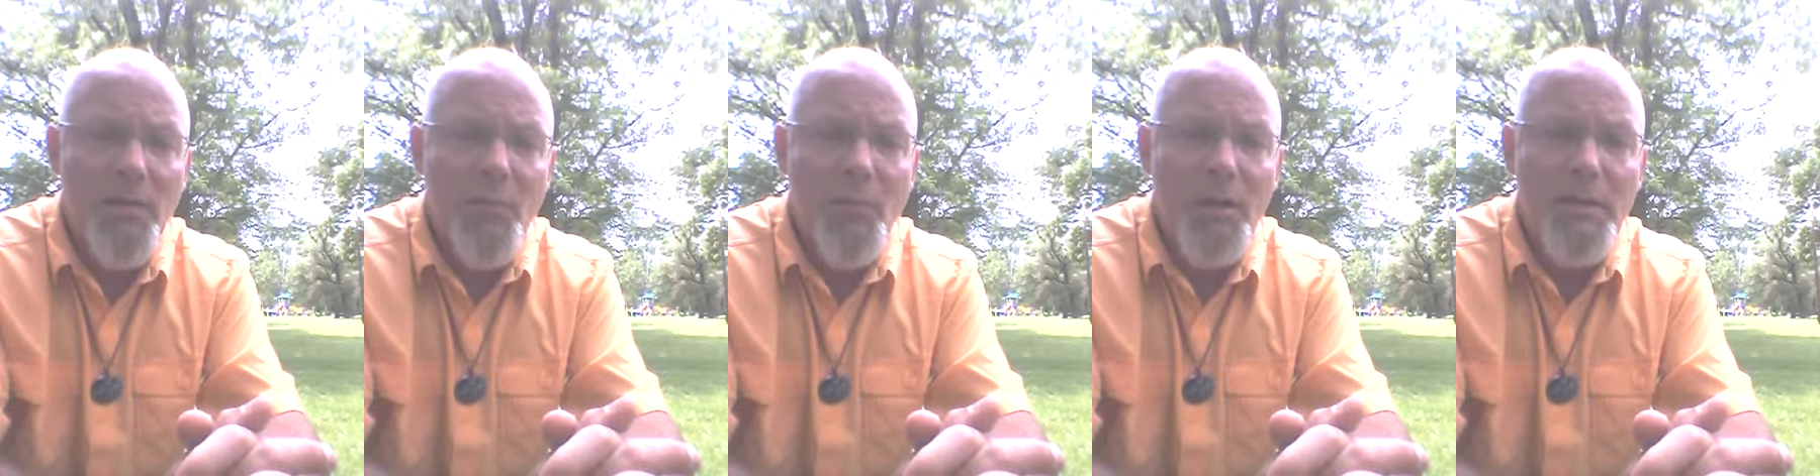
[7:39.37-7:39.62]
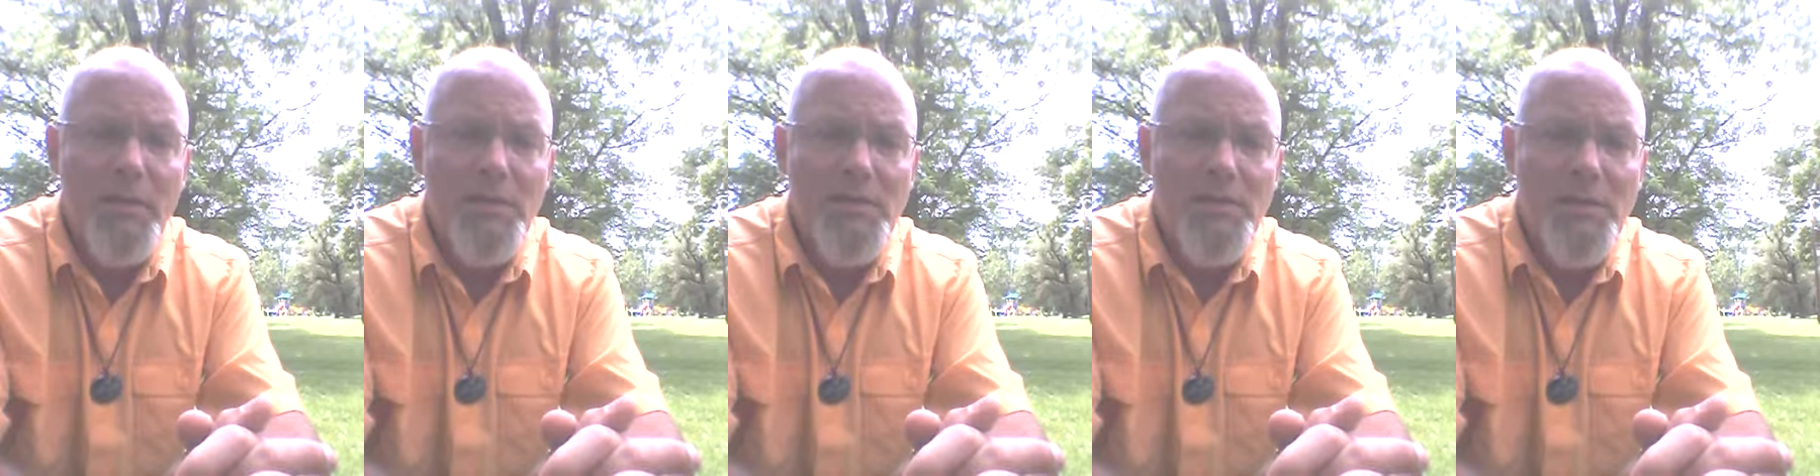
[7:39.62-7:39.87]

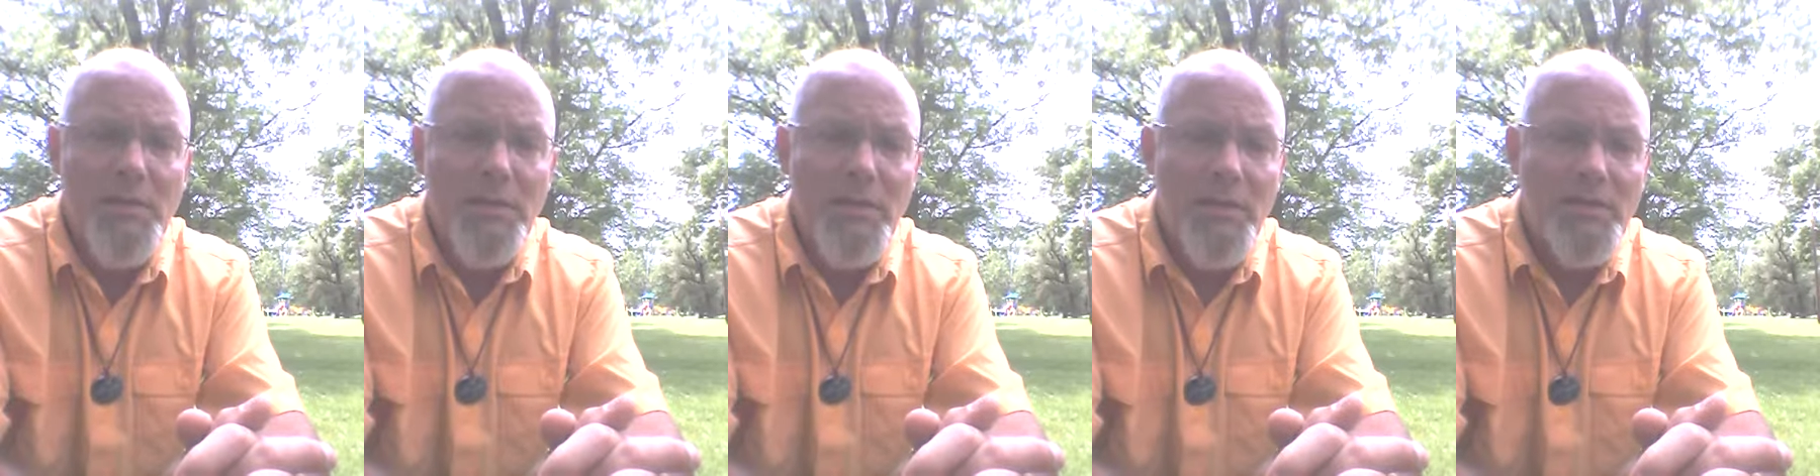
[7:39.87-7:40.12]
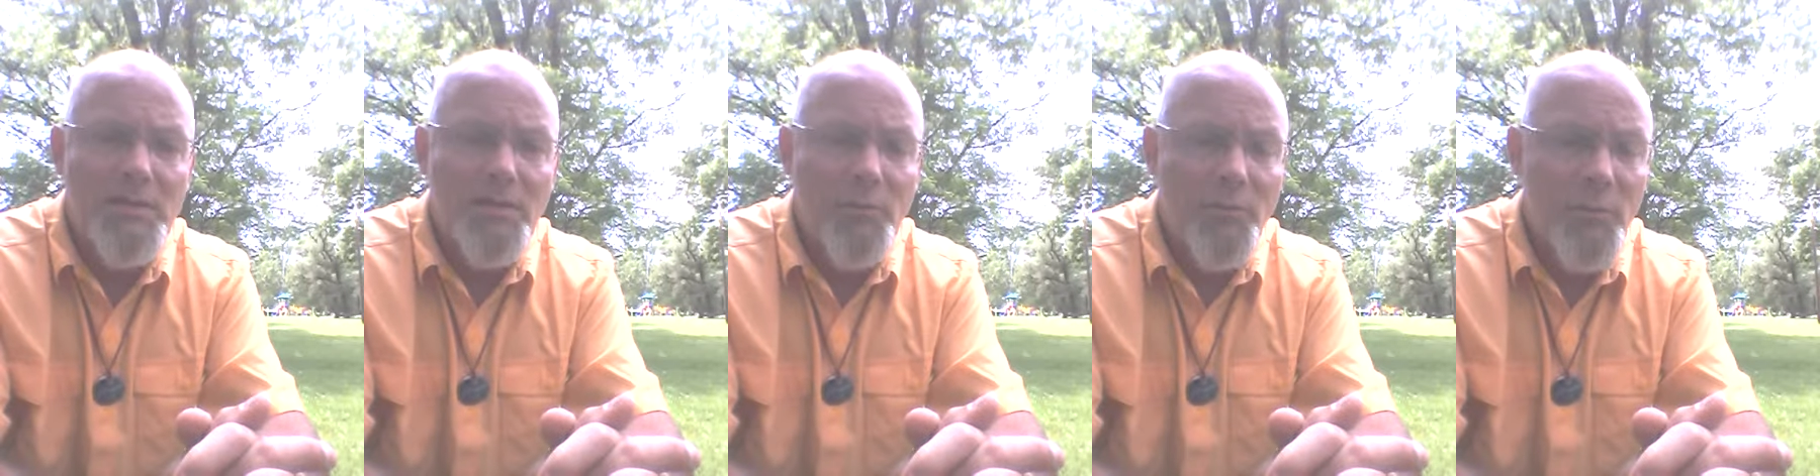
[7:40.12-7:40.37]
what is it
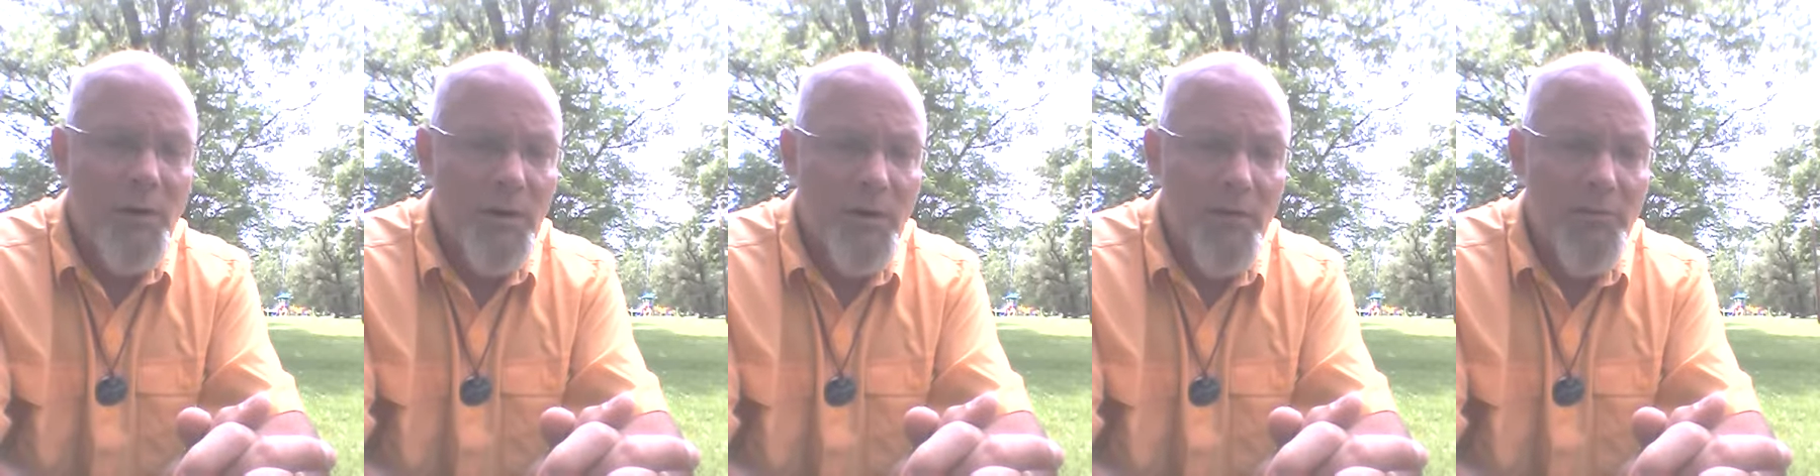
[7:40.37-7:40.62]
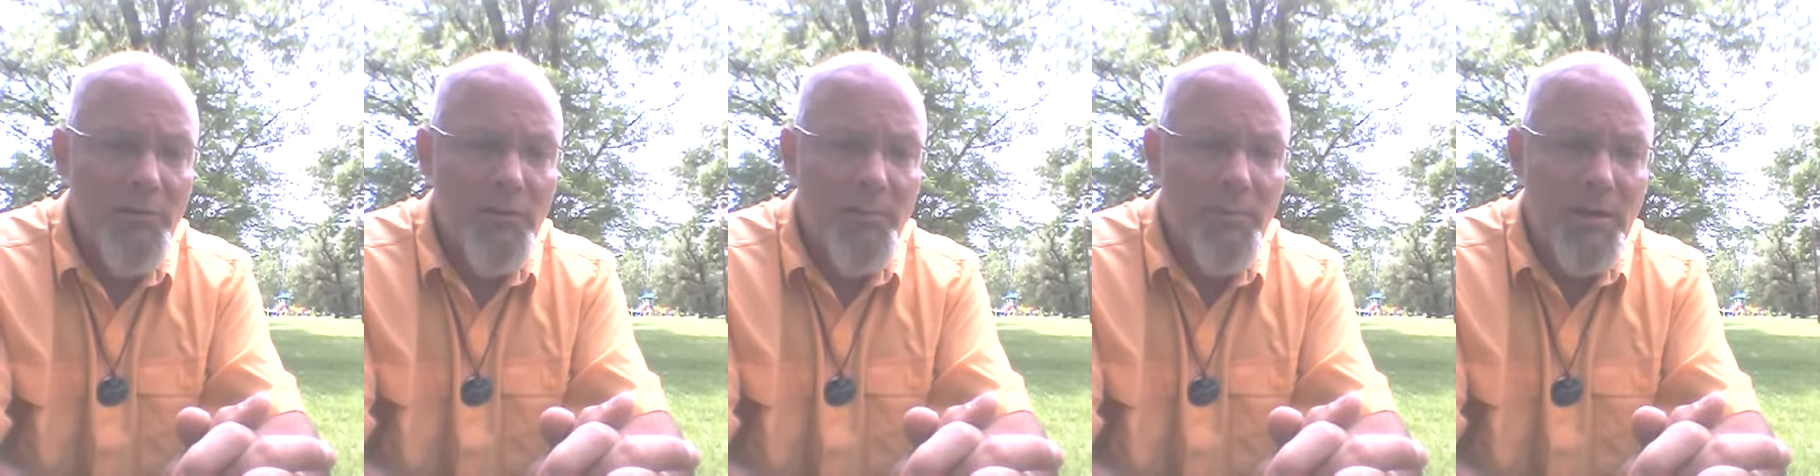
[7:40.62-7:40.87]
that's
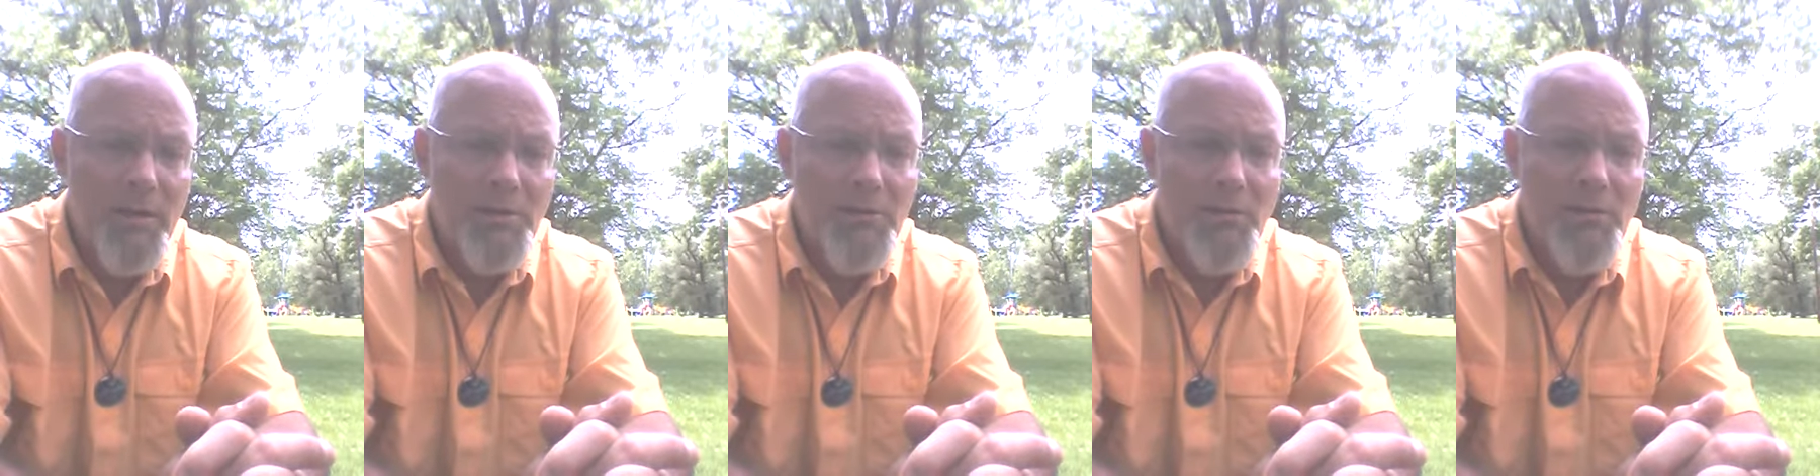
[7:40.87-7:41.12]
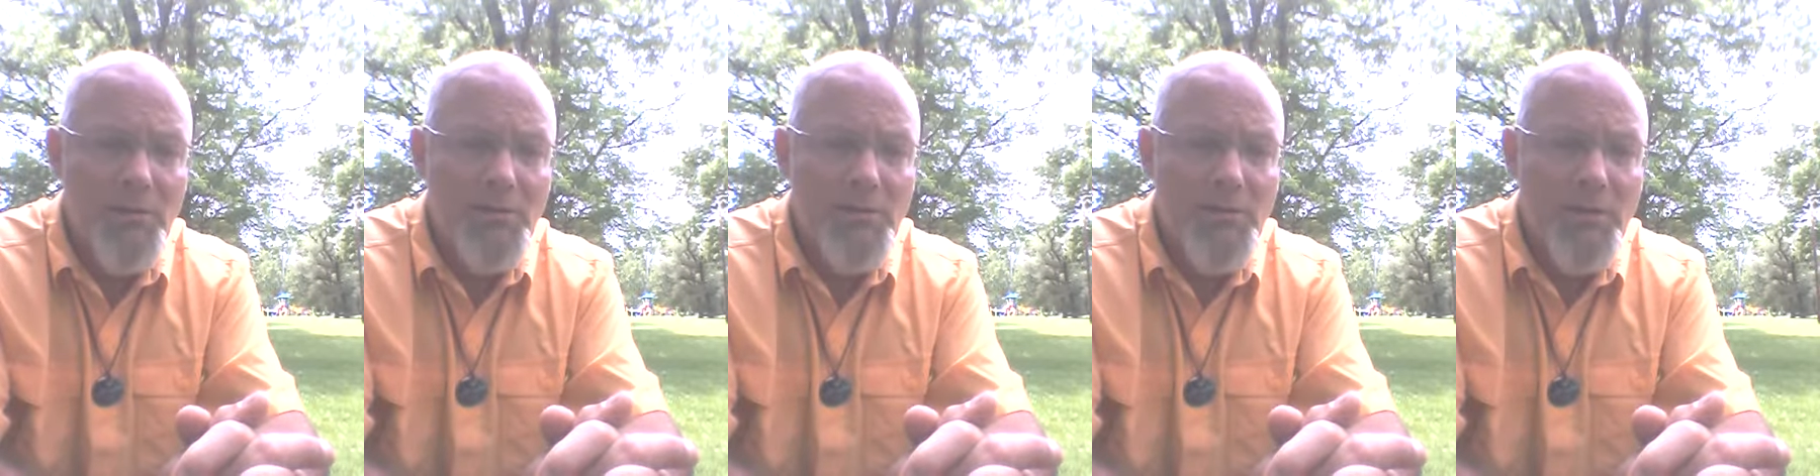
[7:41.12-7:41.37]
aware of the
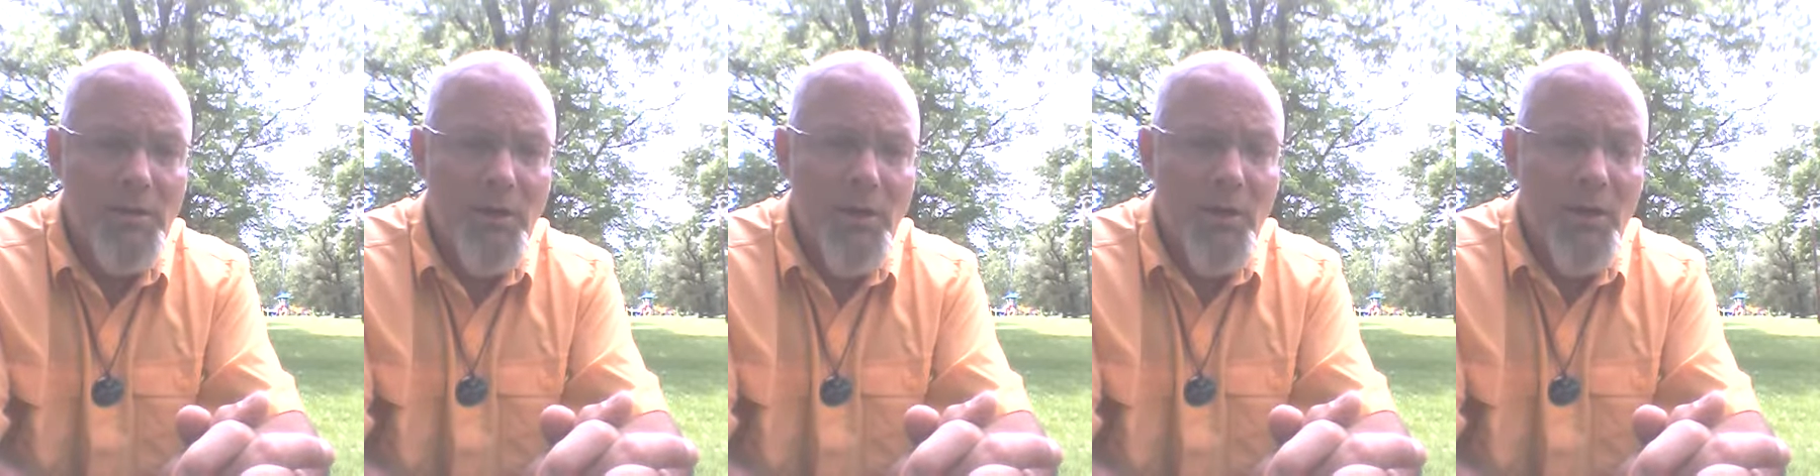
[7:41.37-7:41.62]
pictures